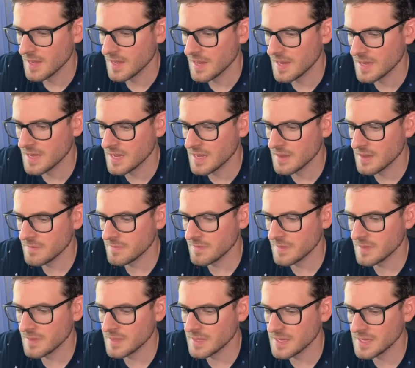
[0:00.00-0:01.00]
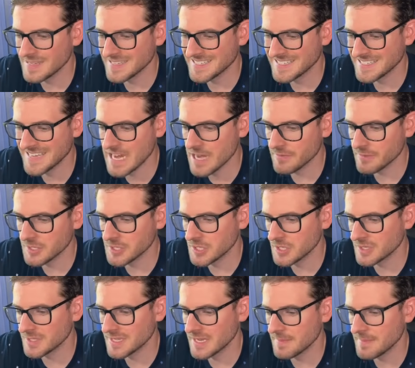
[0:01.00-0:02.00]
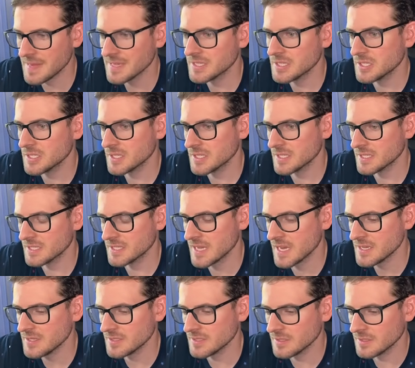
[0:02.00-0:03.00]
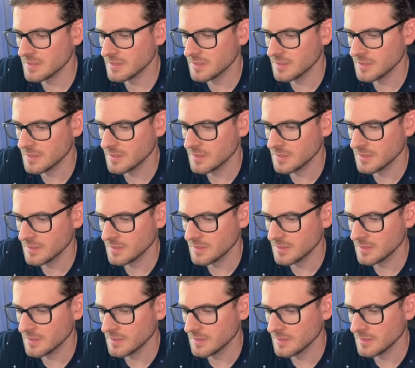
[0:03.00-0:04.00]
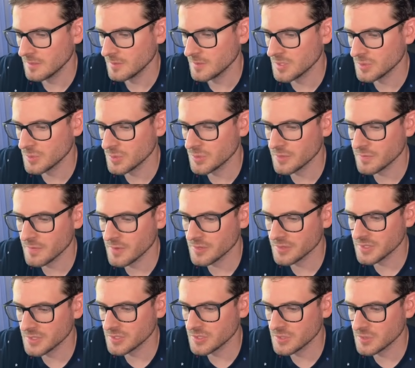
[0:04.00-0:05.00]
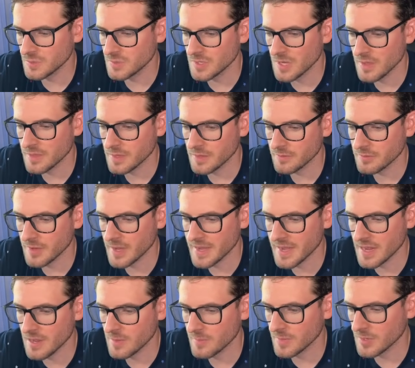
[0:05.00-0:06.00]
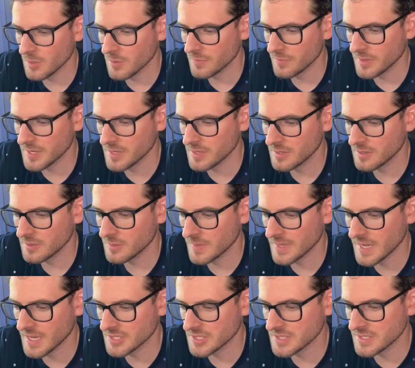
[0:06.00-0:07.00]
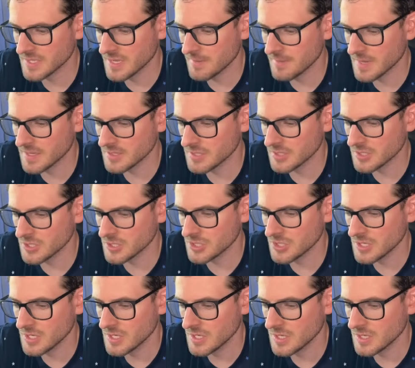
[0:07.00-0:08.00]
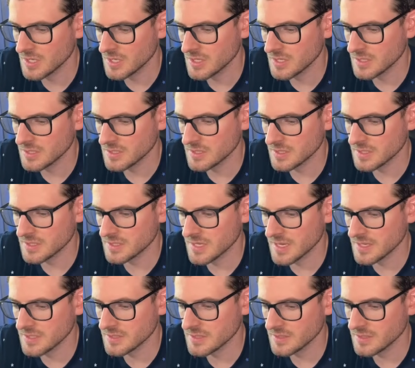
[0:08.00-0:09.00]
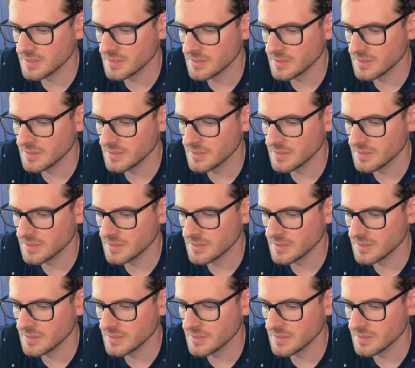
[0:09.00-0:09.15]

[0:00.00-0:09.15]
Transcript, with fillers: And if the state returns a message success, which will default it to nothing for right now, but over here, we can actually say message success.